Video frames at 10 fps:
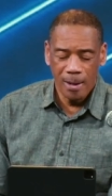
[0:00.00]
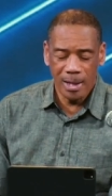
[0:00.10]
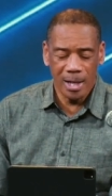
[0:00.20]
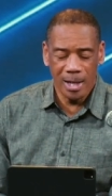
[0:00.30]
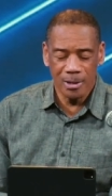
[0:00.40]

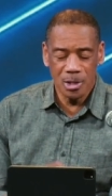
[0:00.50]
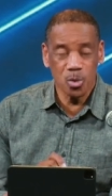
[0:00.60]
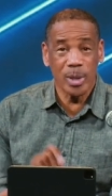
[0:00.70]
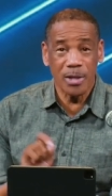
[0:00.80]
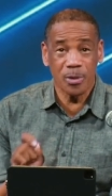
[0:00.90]
uh, to
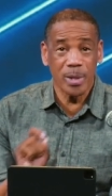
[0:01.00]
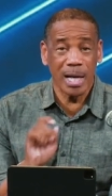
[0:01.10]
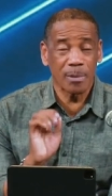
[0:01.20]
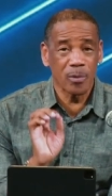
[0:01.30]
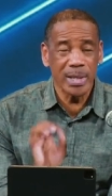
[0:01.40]
23.
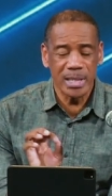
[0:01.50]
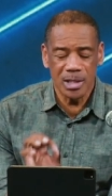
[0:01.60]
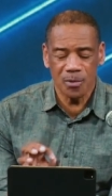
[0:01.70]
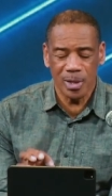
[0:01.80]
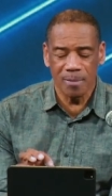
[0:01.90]
I'm going to read
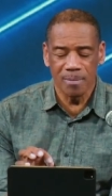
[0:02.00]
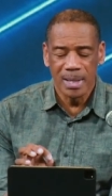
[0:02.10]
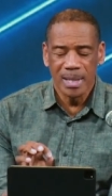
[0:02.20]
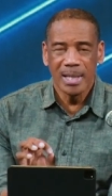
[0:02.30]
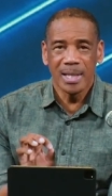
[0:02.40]
this from
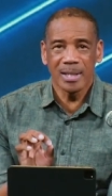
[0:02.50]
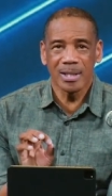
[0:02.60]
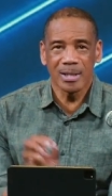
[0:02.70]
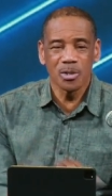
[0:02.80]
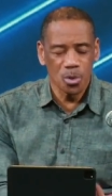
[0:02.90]

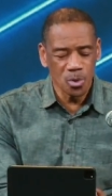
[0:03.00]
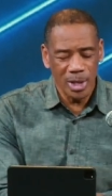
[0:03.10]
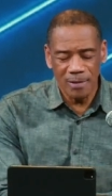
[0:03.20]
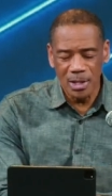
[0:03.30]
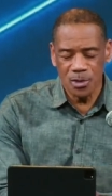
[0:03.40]
the New
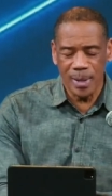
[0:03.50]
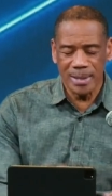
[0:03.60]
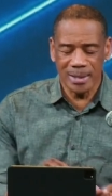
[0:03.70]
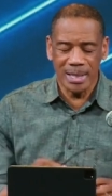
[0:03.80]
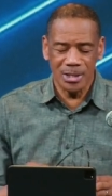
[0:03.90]
Living
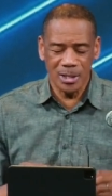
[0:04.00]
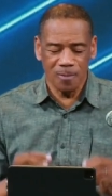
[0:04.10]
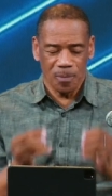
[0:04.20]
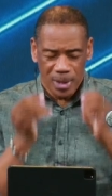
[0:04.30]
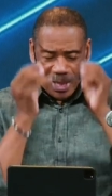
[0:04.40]

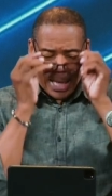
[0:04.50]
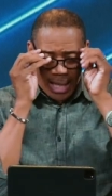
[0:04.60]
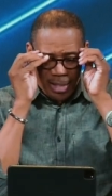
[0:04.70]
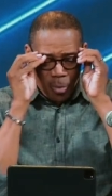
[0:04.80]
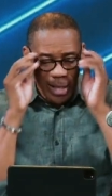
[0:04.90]
Translation.
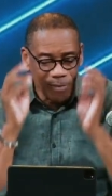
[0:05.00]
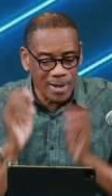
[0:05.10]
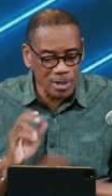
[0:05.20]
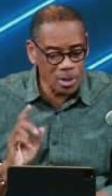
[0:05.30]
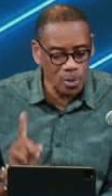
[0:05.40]
And the wedding
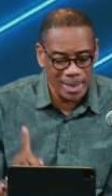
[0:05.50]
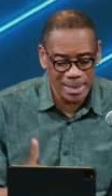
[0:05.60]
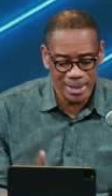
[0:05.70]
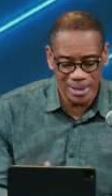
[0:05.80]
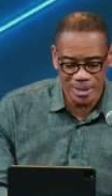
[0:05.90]
vows go
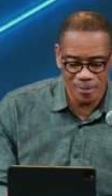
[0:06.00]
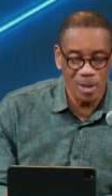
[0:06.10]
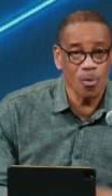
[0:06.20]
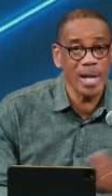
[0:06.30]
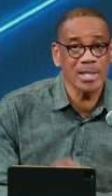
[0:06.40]
like this.
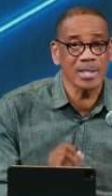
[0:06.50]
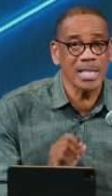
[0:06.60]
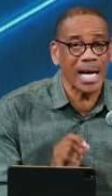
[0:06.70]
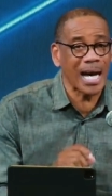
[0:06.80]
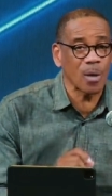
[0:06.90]
And watch
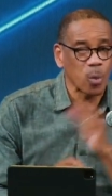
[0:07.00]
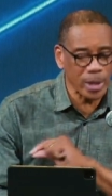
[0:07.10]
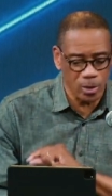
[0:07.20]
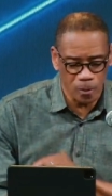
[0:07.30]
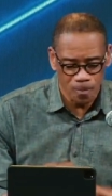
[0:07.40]
the I
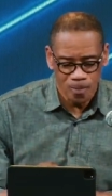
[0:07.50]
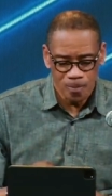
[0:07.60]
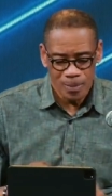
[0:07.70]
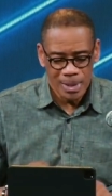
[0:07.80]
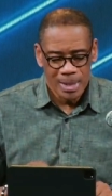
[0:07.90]
will.
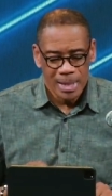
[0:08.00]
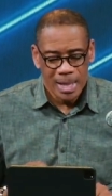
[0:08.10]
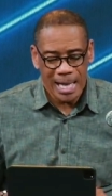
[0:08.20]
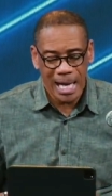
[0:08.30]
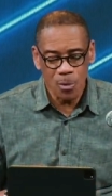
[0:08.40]

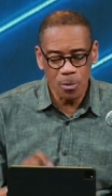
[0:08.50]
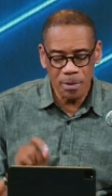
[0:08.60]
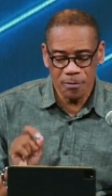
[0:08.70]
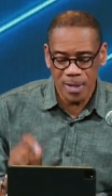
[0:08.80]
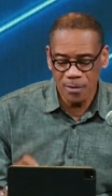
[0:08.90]
I will
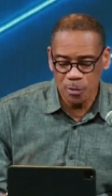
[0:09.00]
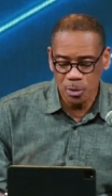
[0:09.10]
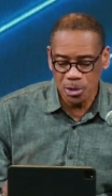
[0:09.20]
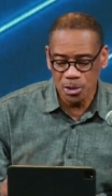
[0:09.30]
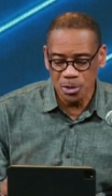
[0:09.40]
be faithful
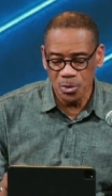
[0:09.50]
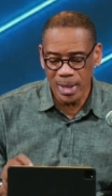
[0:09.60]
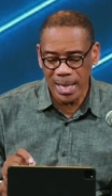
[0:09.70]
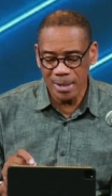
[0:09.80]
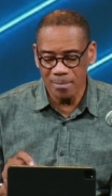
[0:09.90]
to
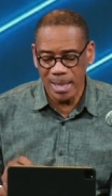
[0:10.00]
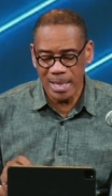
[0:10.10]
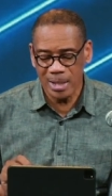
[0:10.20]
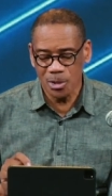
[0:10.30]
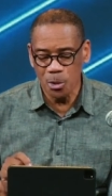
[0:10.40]
you and
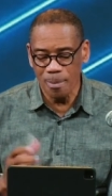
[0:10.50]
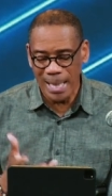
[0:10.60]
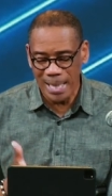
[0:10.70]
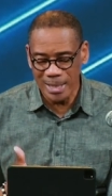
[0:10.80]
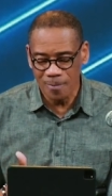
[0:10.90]
make you
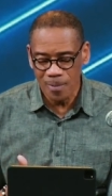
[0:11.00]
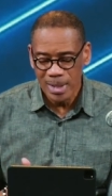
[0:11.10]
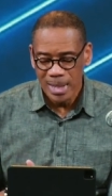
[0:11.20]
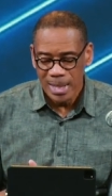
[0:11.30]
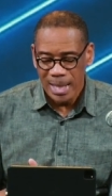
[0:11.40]
mine
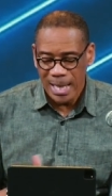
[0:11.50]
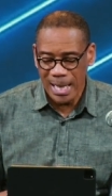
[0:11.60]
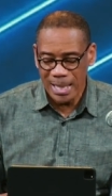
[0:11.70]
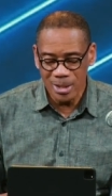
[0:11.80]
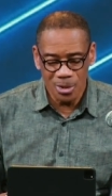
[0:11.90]

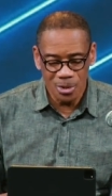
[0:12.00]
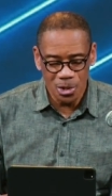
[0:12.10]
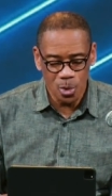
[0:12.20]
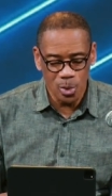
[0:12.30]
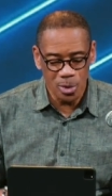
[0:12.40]
and
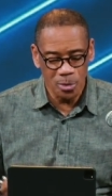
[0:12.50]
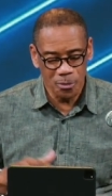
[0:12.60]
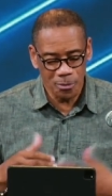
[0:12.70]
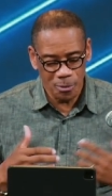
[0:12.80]
you will